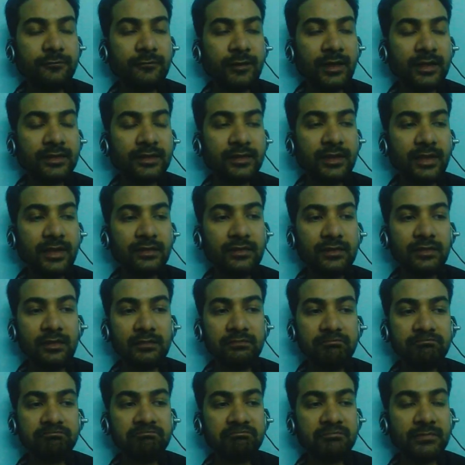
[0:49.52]
fact that
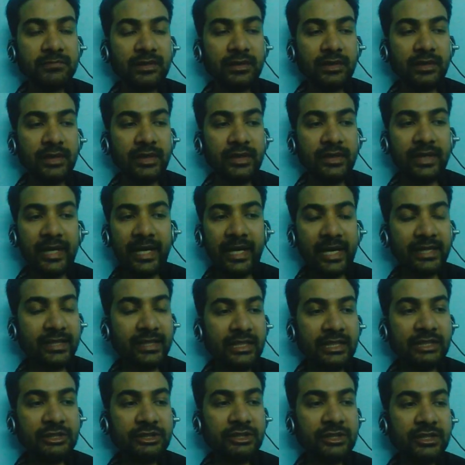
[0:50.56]
an
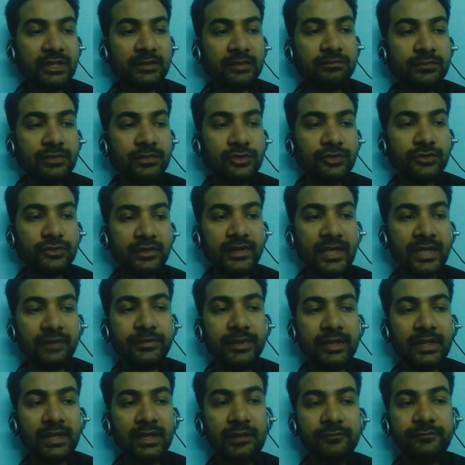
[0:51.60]
AGM can
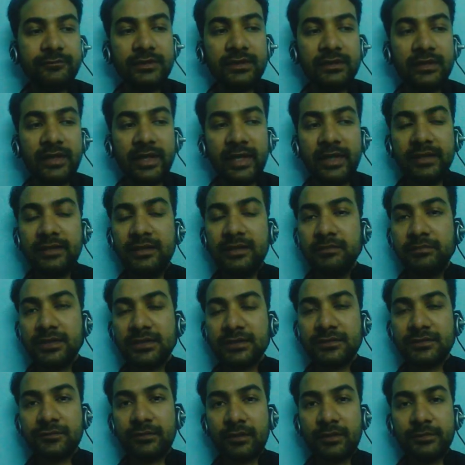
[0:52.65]
be held within 18
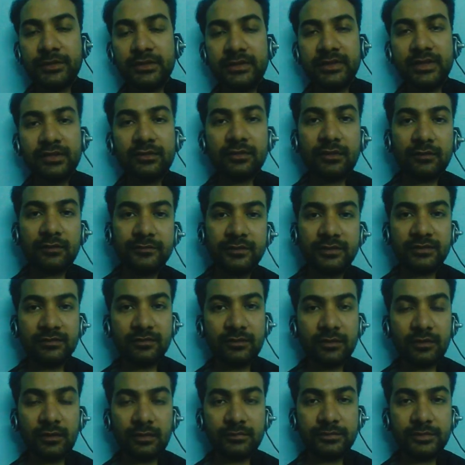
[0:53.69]
months from the date of its
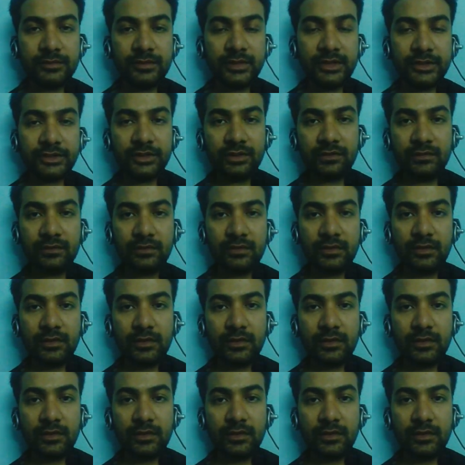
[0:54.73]
incorporation,